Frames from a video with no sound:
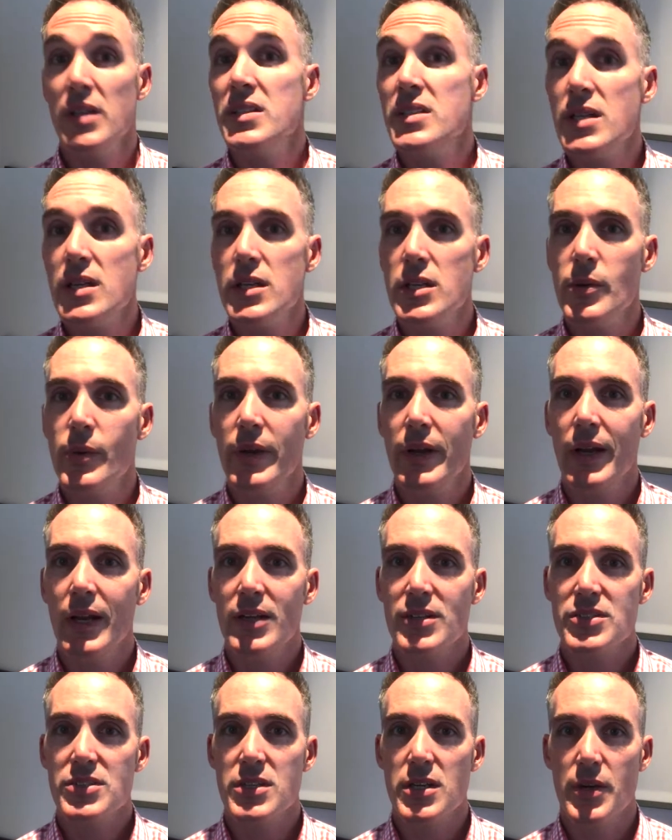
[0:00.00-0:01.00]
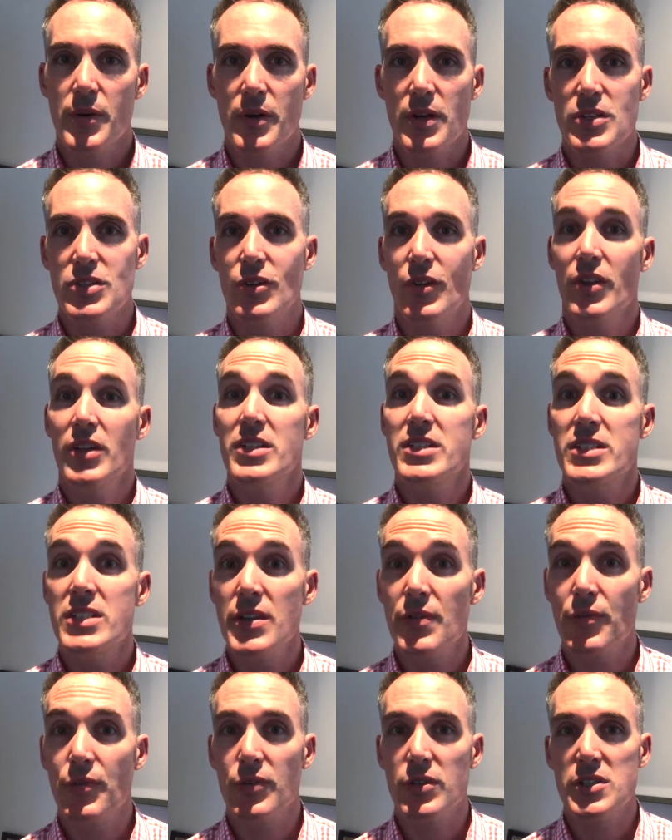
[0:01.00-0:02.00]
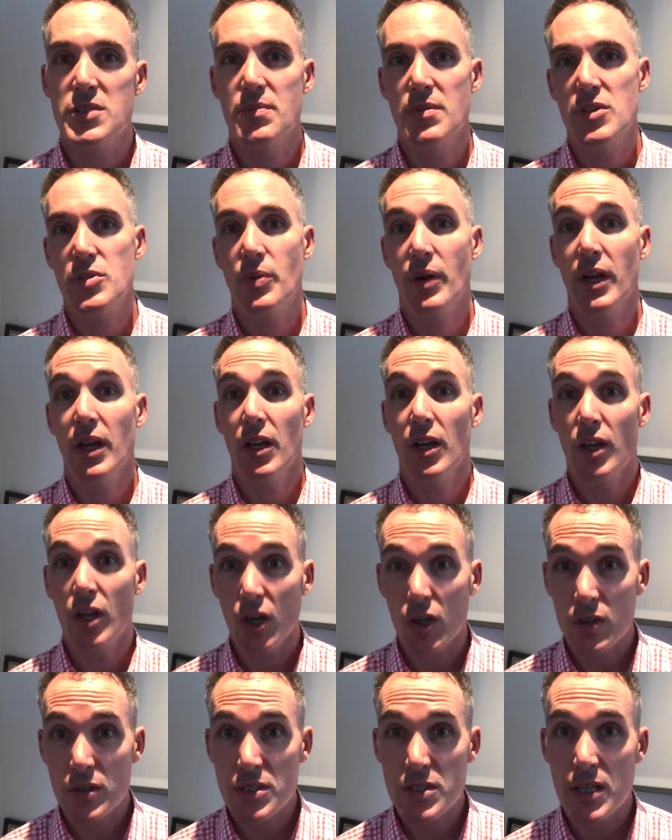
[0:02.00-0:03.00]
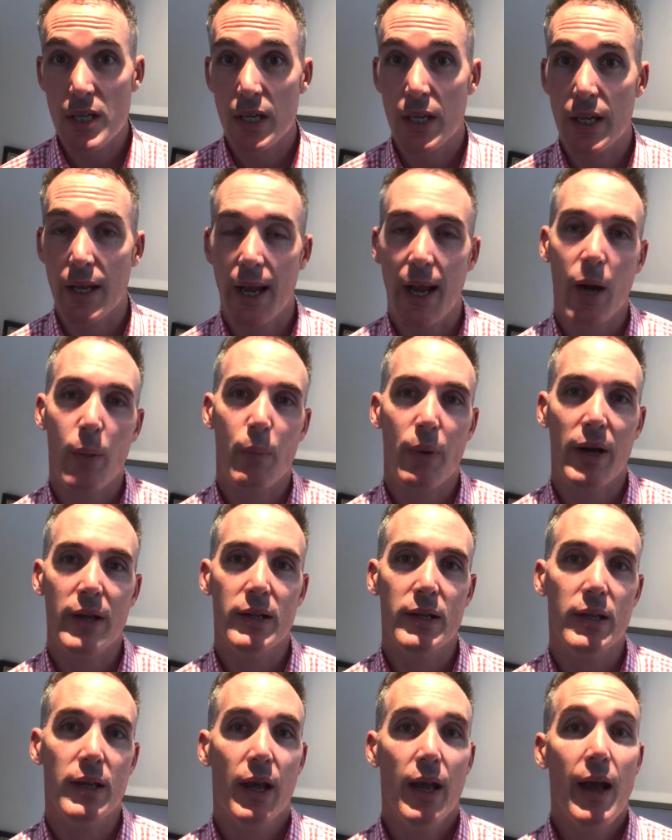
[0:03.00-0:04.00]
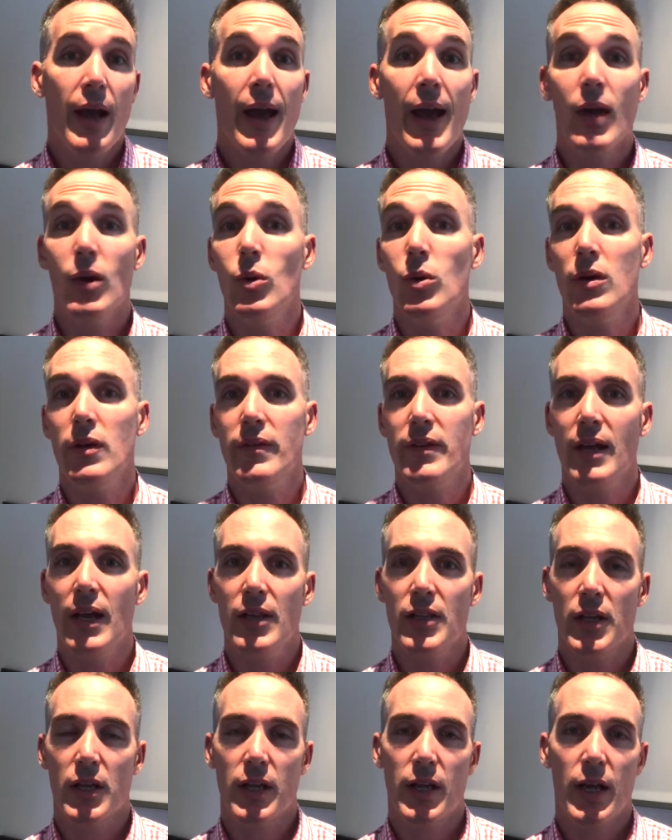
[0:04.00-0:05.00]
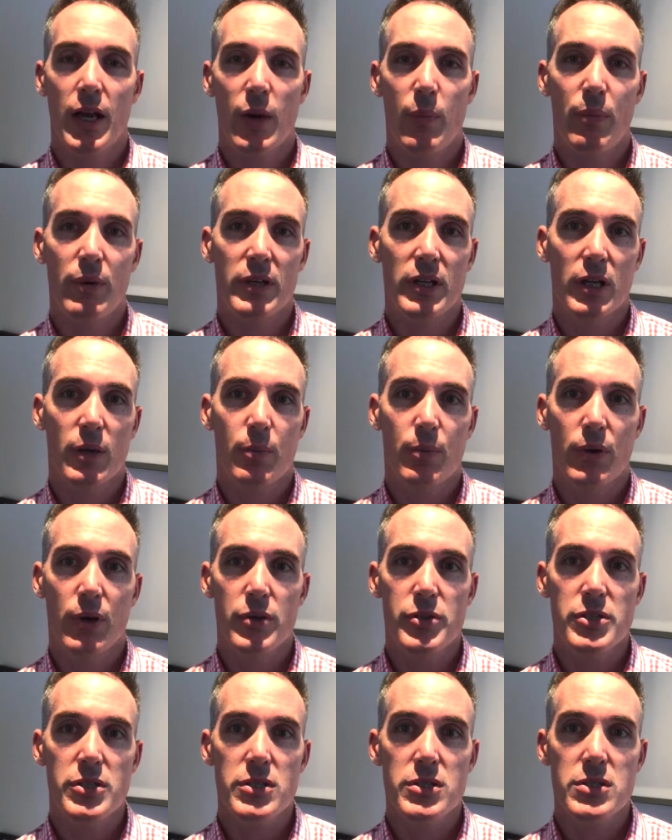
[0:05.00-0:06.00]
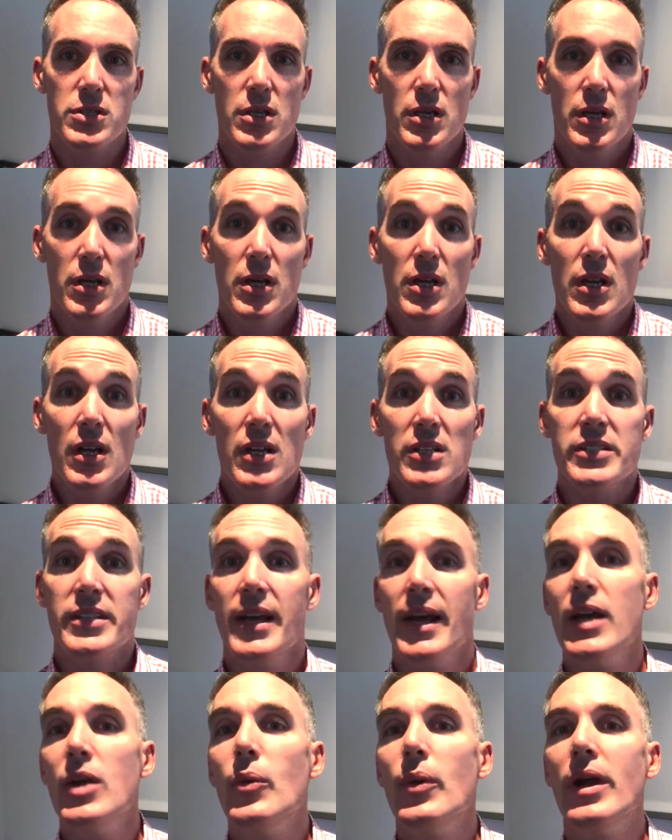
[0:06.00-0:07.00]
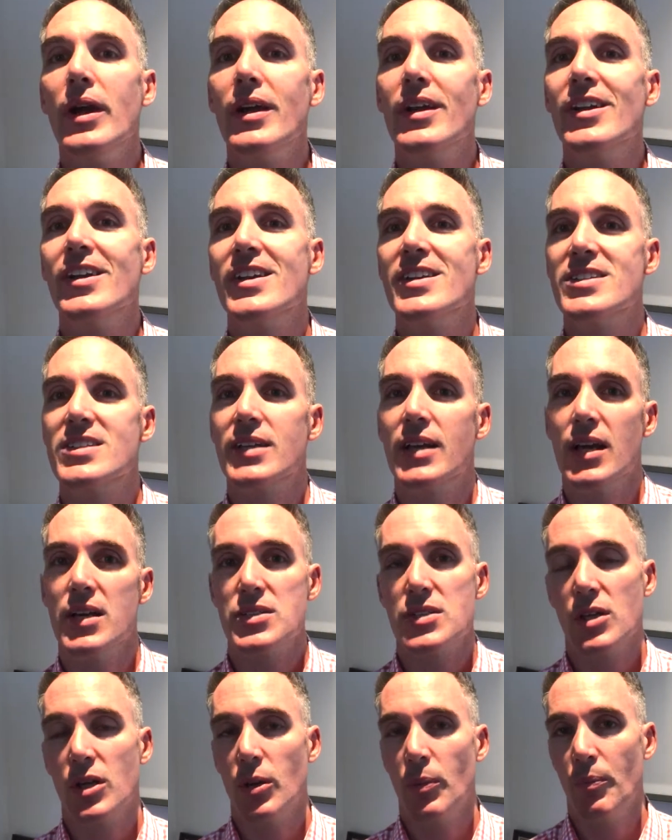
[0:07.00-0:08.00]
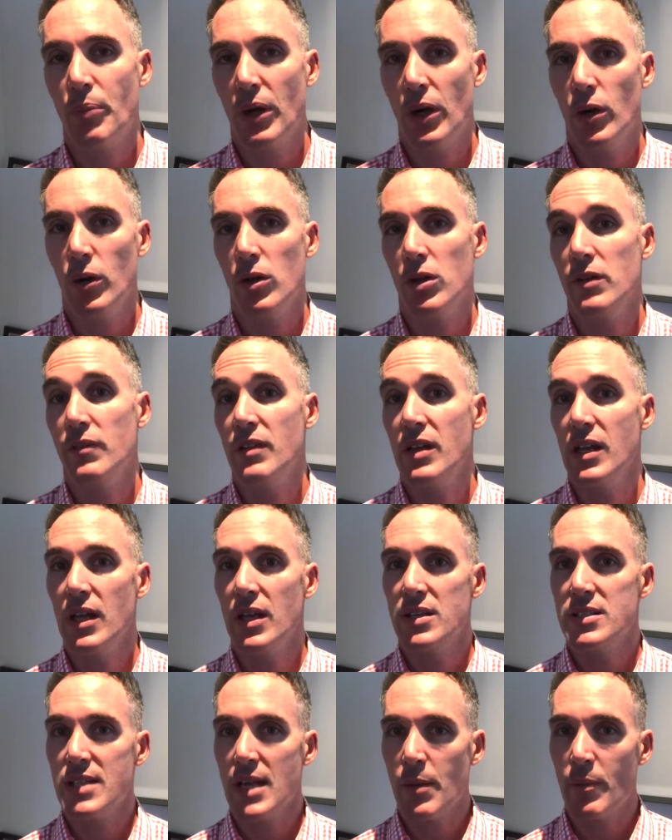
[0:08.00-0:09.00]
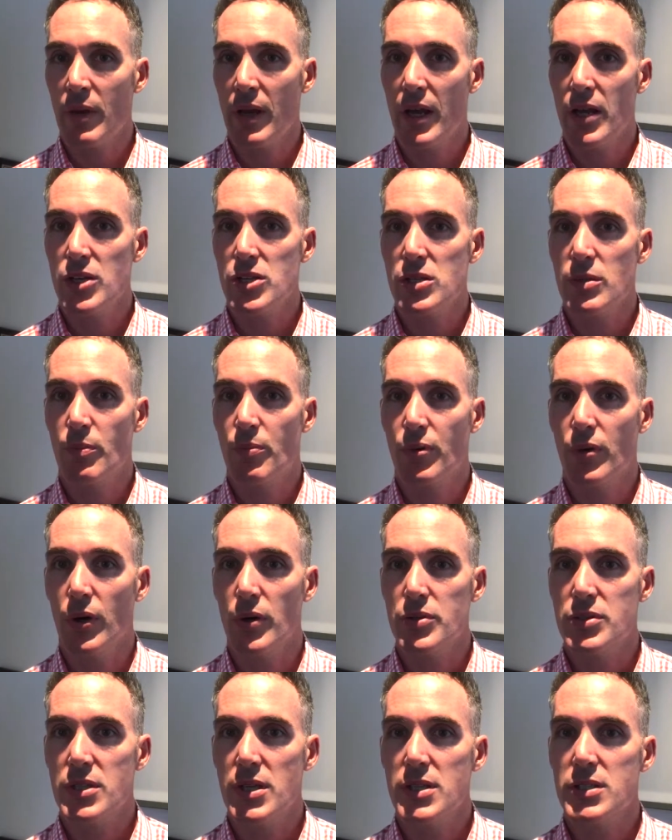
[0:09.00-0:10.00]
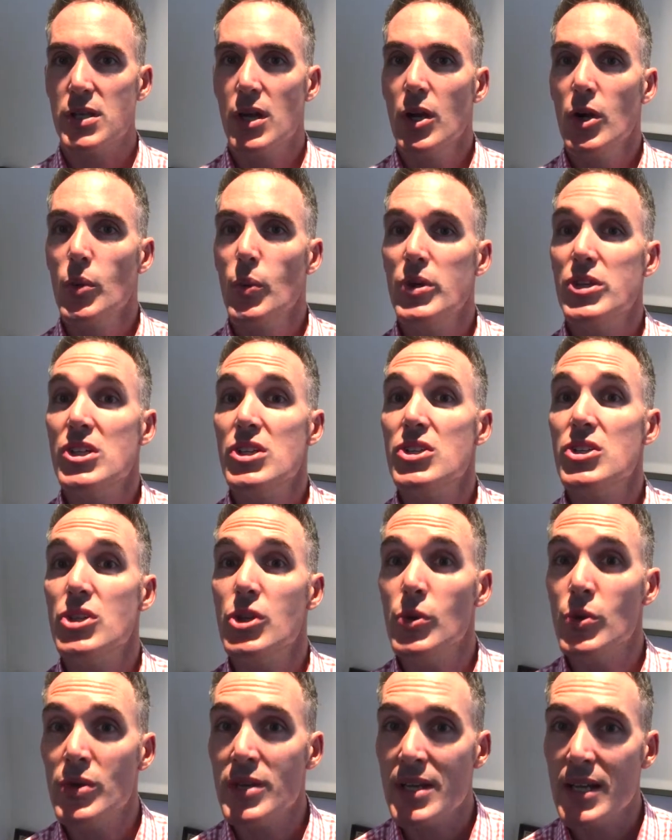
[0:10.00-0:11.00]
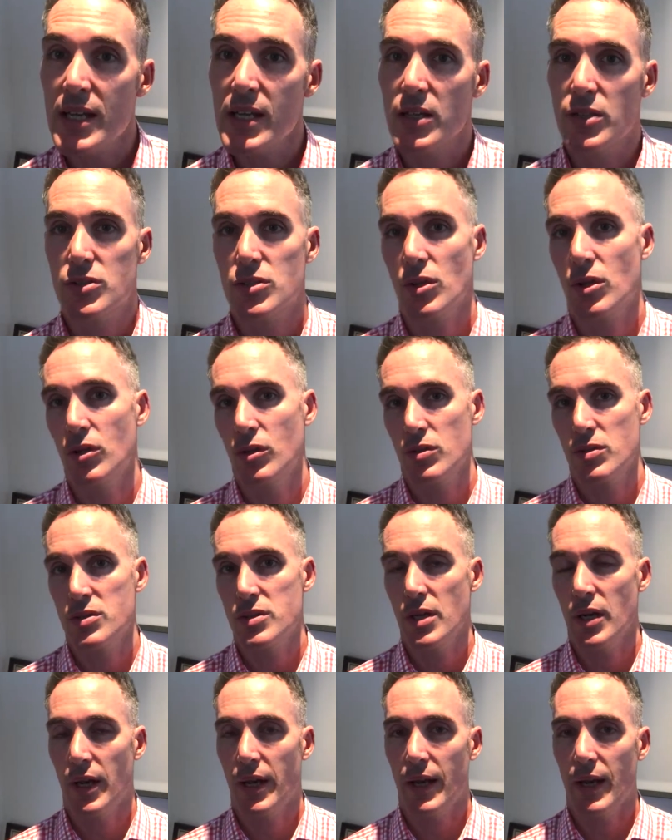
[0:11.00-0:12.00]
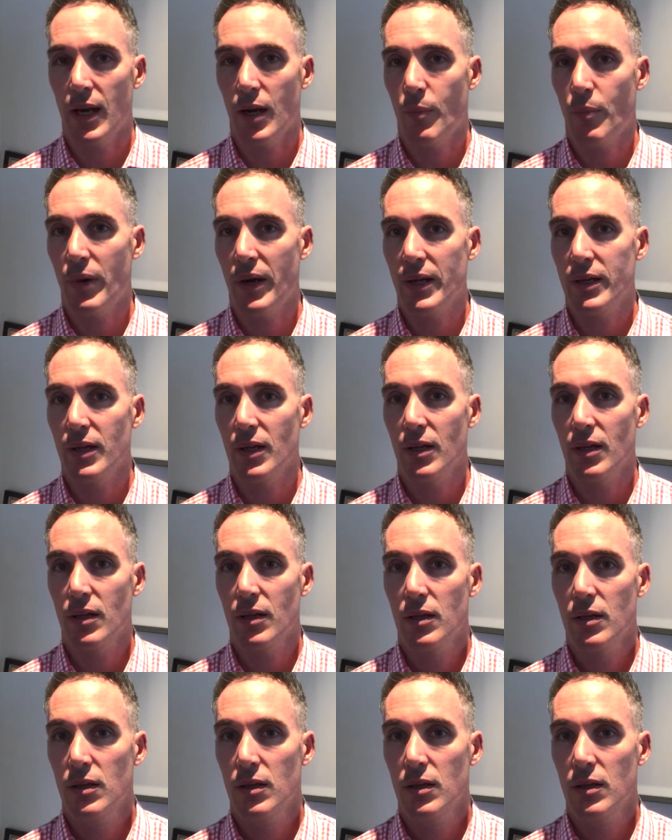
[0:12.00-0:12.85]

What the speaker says: continuing our series on the difference between Gonstead Chiropractic and all of the other chiropractic approaches, today we're going to discuss a component of the examination process which is unique to Gonstead Chiropractic,